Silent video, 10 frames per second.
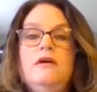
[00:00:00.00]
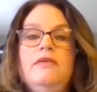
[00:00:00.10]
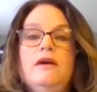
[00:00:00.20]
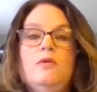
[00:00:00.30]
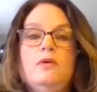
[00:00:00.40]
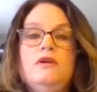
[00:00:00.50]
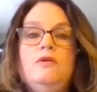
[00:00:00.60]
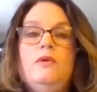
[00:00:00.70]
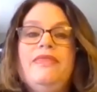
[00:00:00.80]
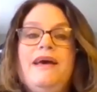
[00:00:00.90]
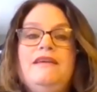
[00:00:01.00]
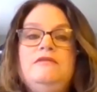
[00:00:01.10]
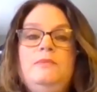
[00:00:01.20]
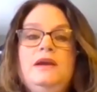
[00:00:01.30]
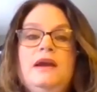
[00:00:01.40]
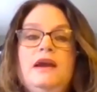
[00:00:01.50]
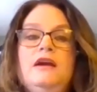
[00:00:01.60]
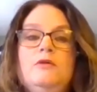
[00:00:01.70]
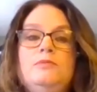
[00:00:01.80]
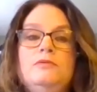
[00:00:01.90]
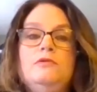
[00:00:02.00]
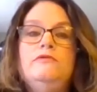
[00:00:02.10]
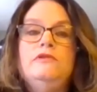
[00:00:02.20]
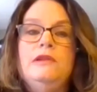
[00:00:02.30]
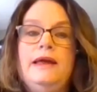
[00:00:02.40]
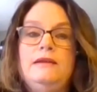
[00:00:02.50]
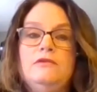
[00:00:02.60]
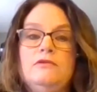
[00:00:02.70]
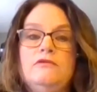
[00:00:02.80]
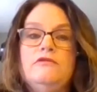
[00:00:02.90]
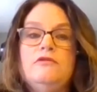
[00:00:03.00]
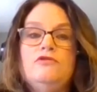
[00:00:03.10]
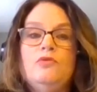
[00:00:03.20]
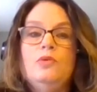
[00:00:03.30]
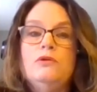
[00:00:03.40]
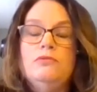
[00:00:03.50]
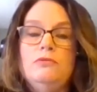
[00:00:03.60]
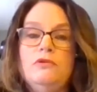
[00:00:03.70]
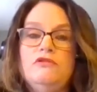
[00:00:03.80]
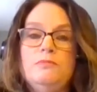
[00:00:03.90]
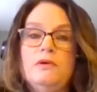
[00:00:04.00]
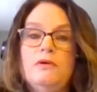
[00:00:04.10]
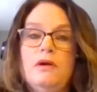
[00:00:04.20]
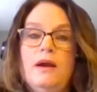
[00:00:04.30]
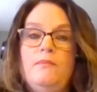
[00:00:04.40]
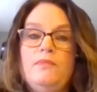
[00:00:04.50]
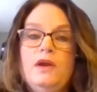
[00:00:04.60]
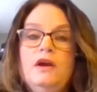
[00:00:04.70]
they're working with SBA approved lenders to work through this program.